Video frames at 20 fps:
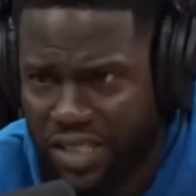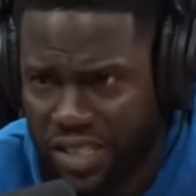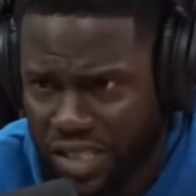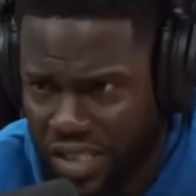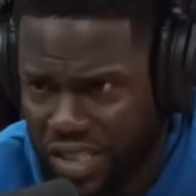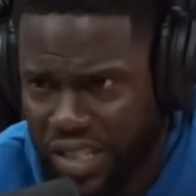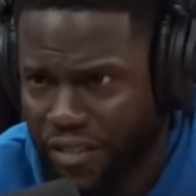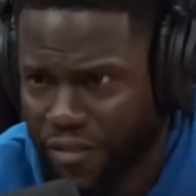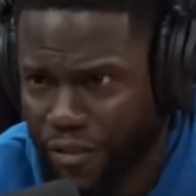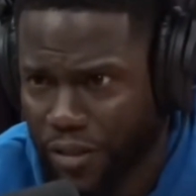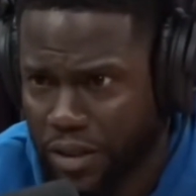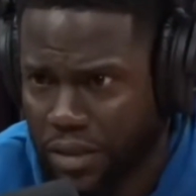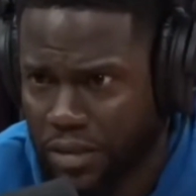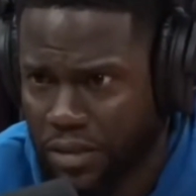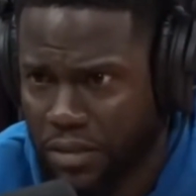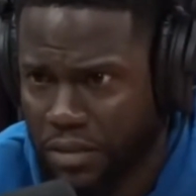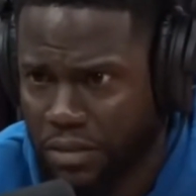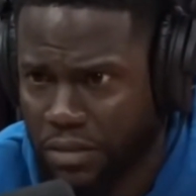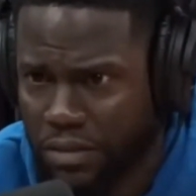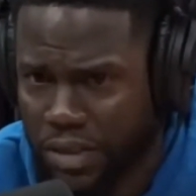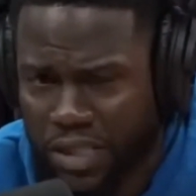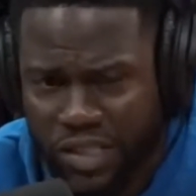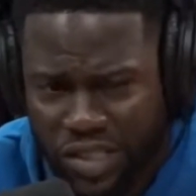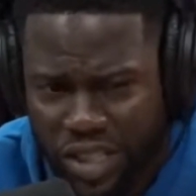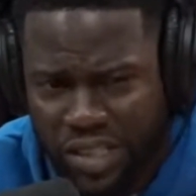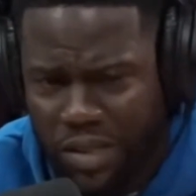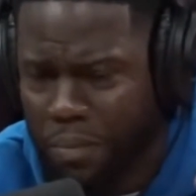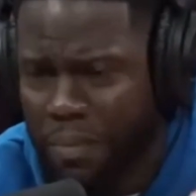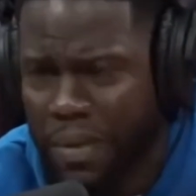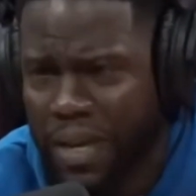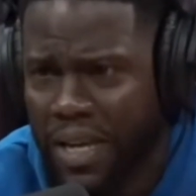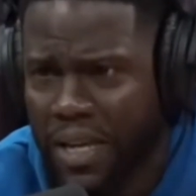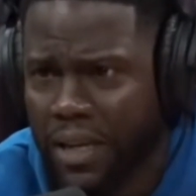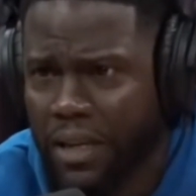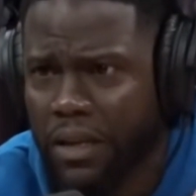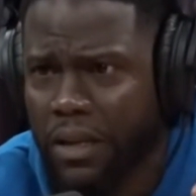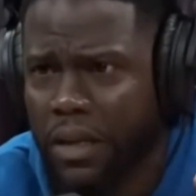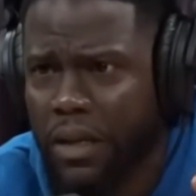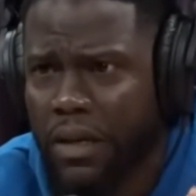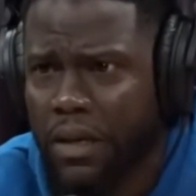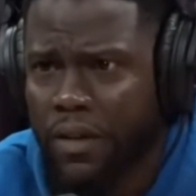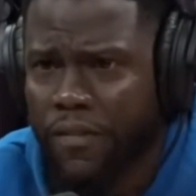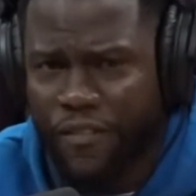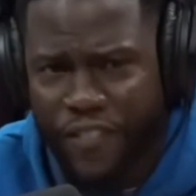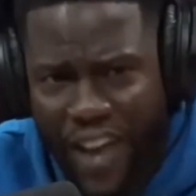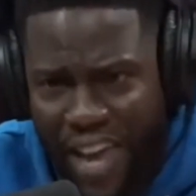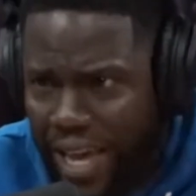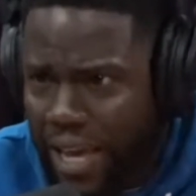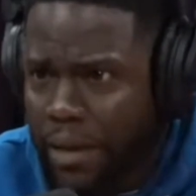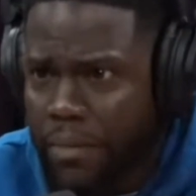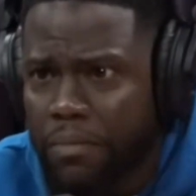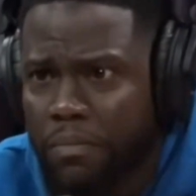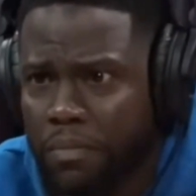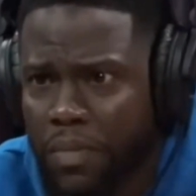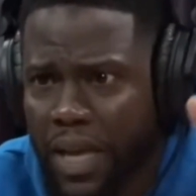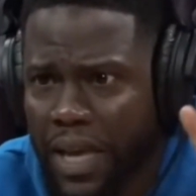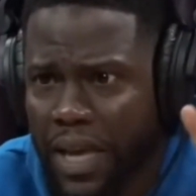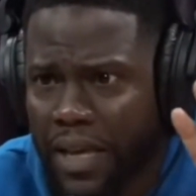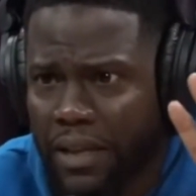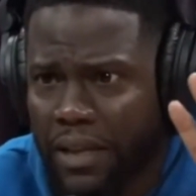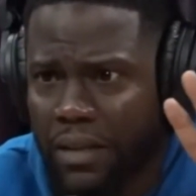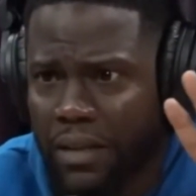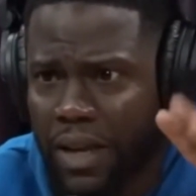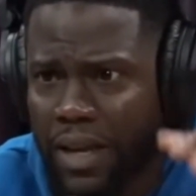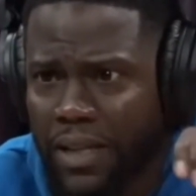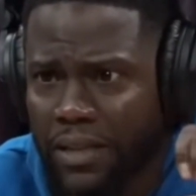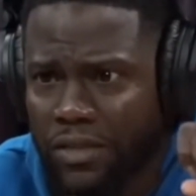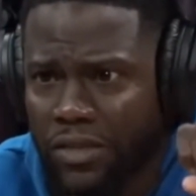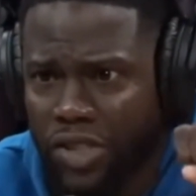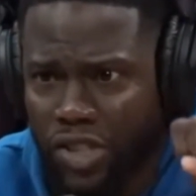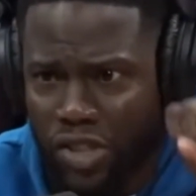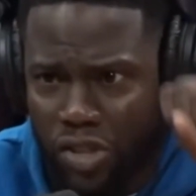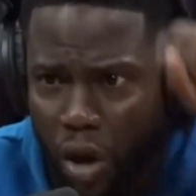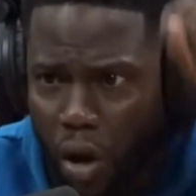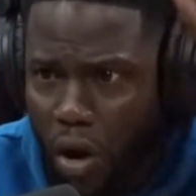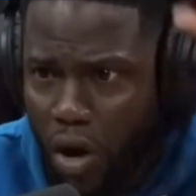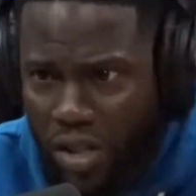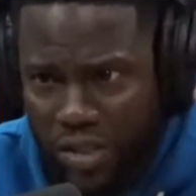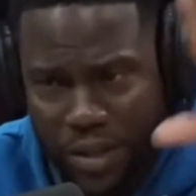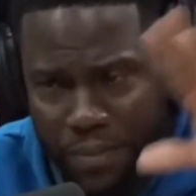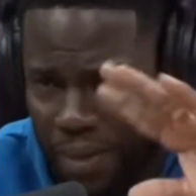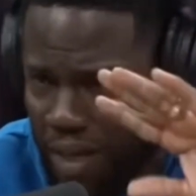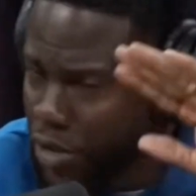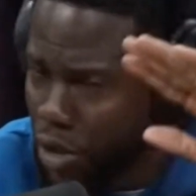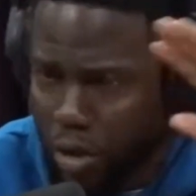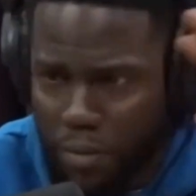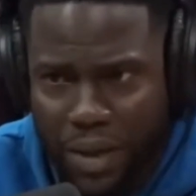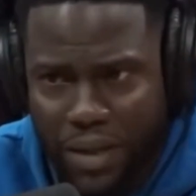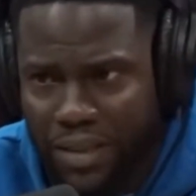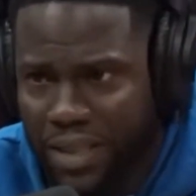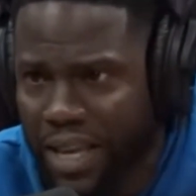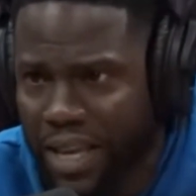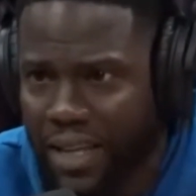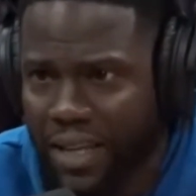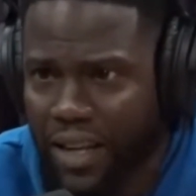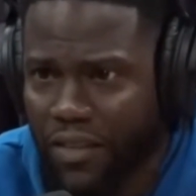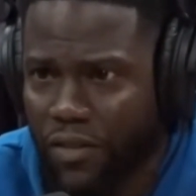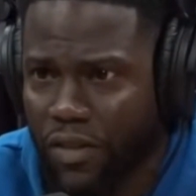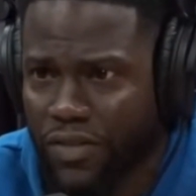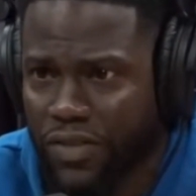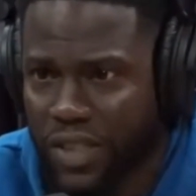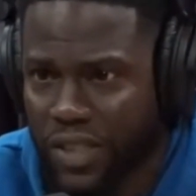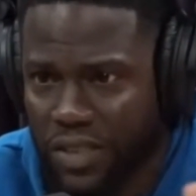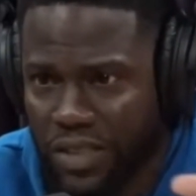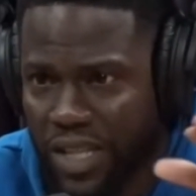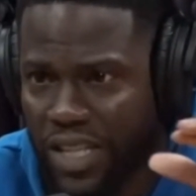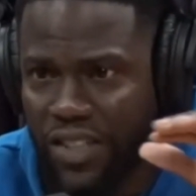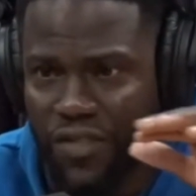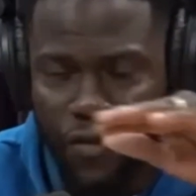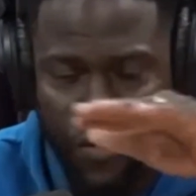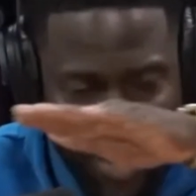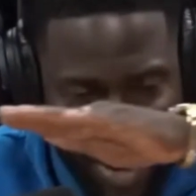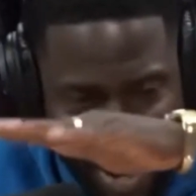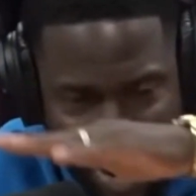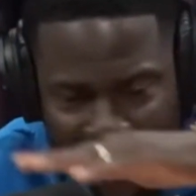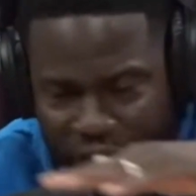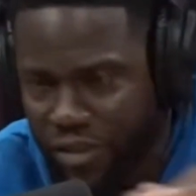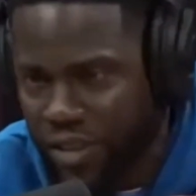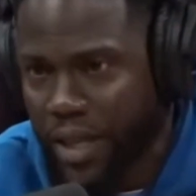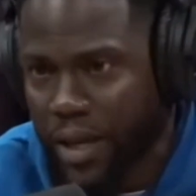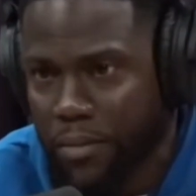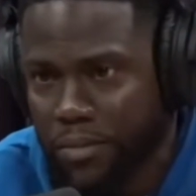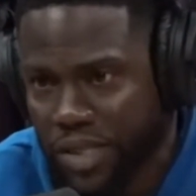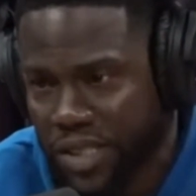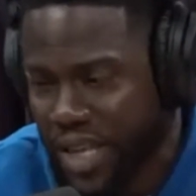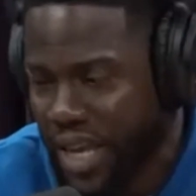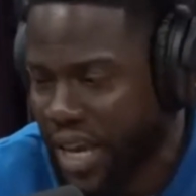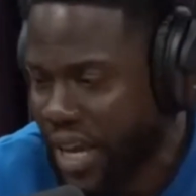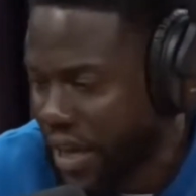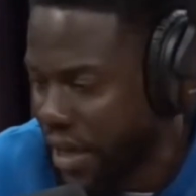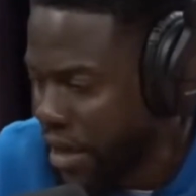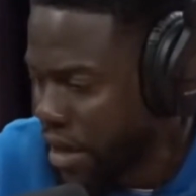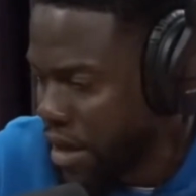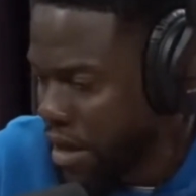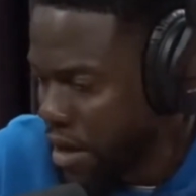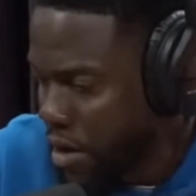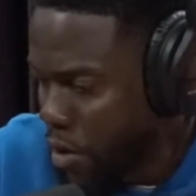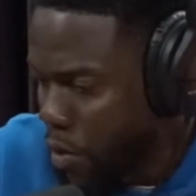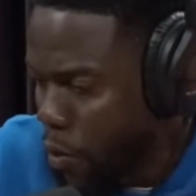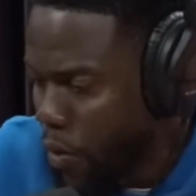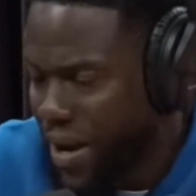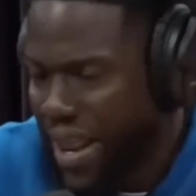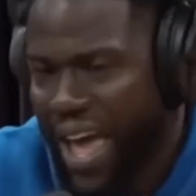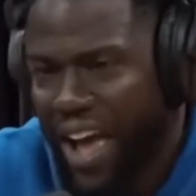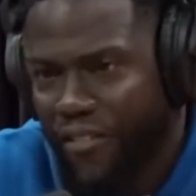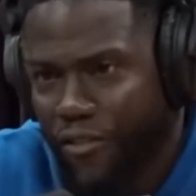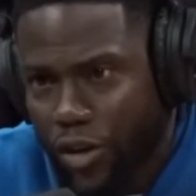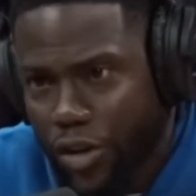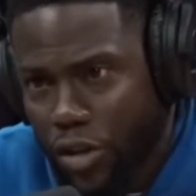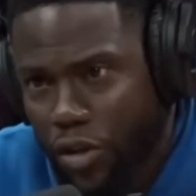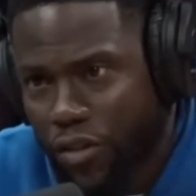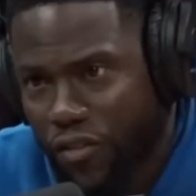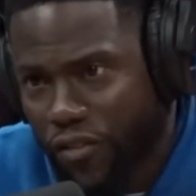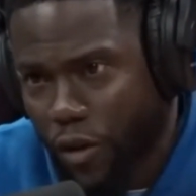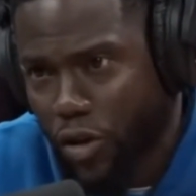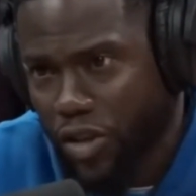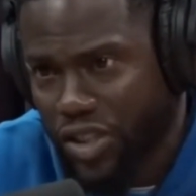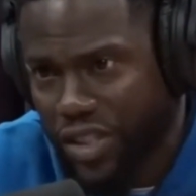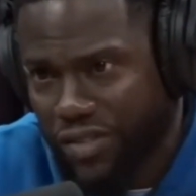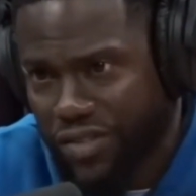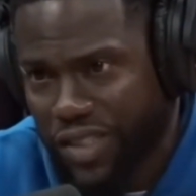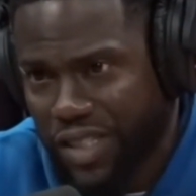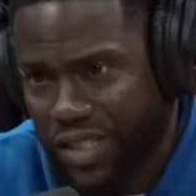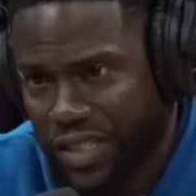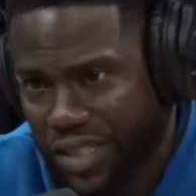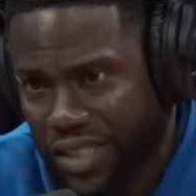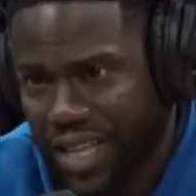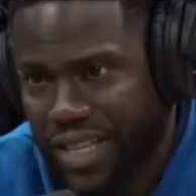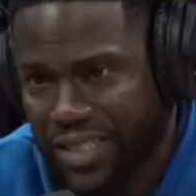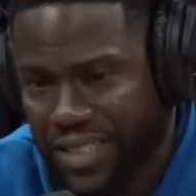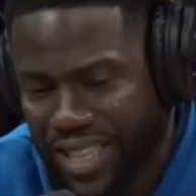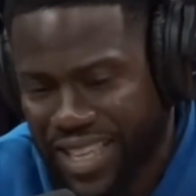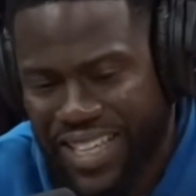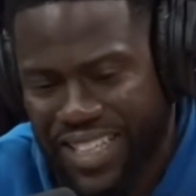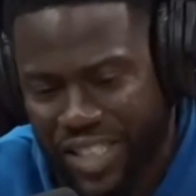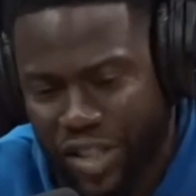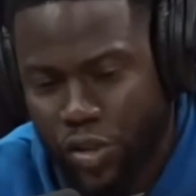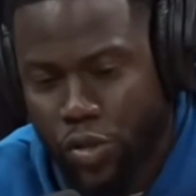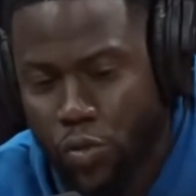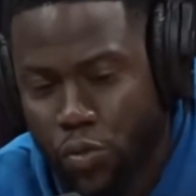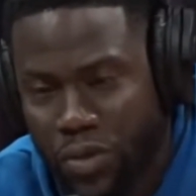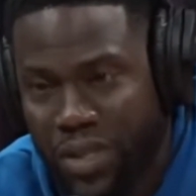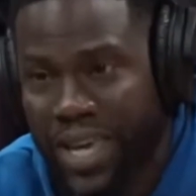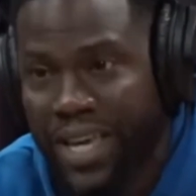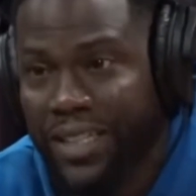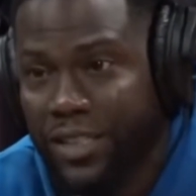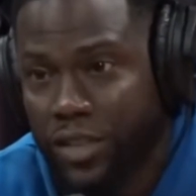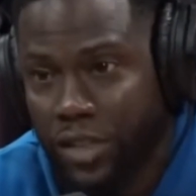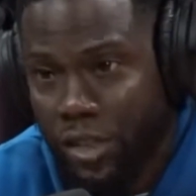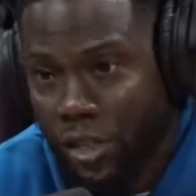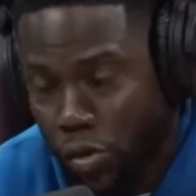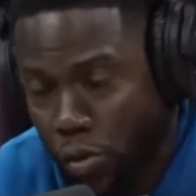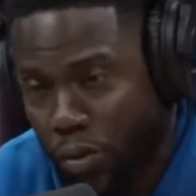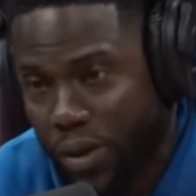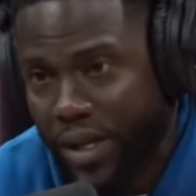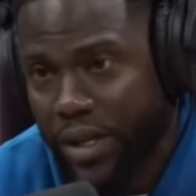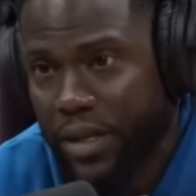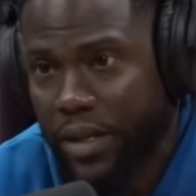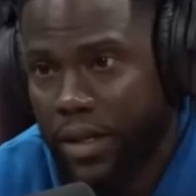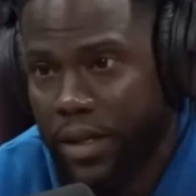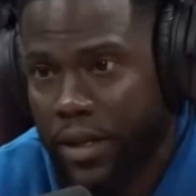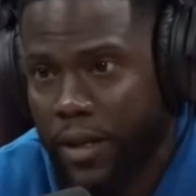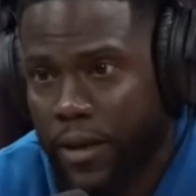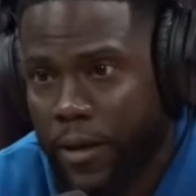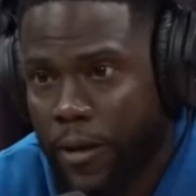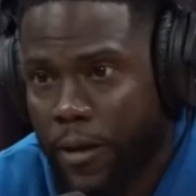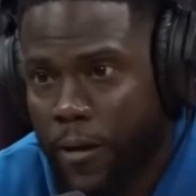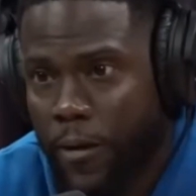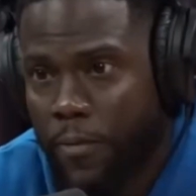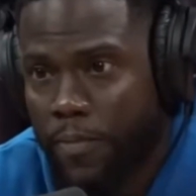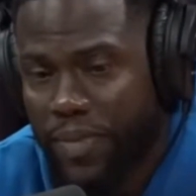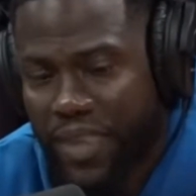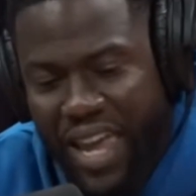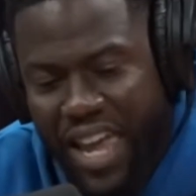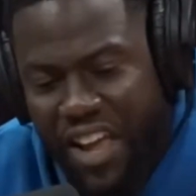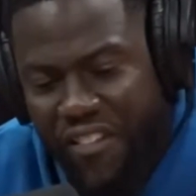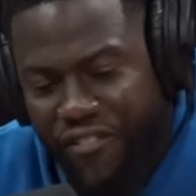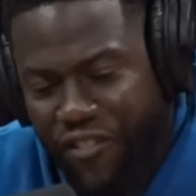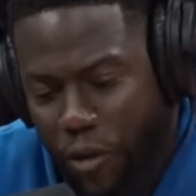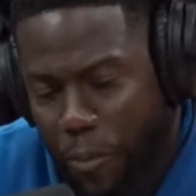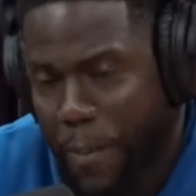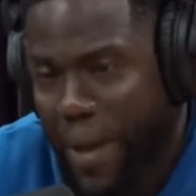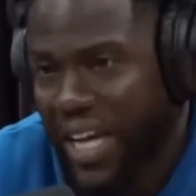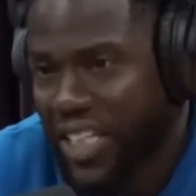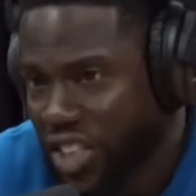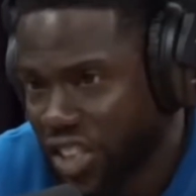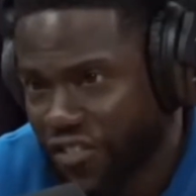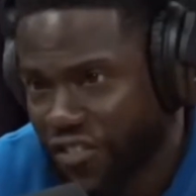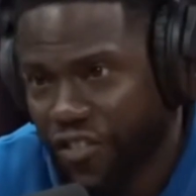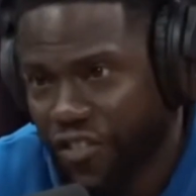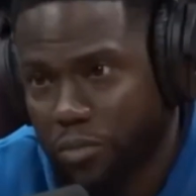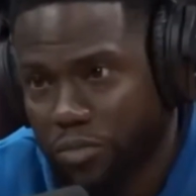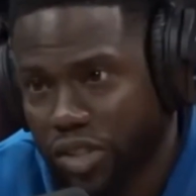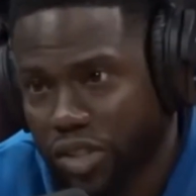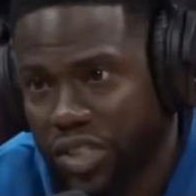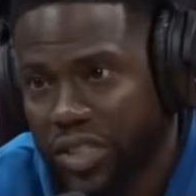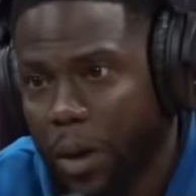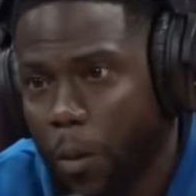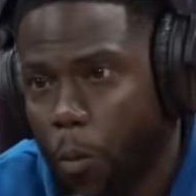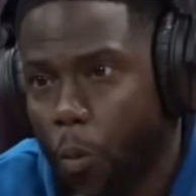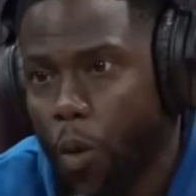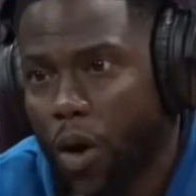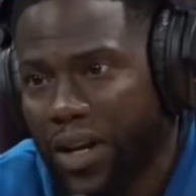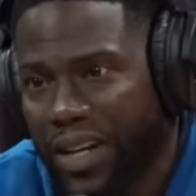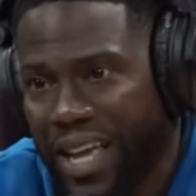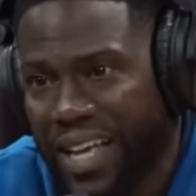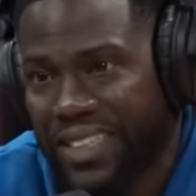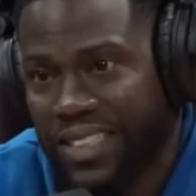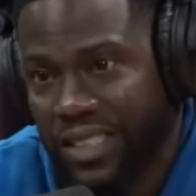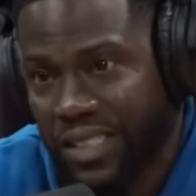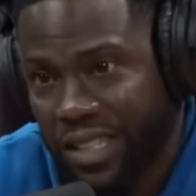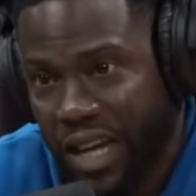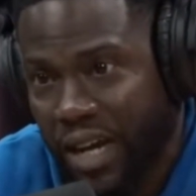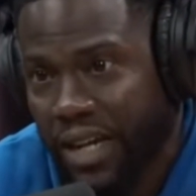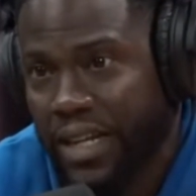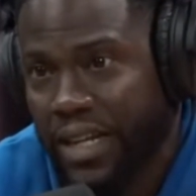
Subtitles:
is different. This doesn't mean fame and stars. I'm not talking about that level of success for everything. I'm saying whatever your version of success is, to get to it, information from someone that's done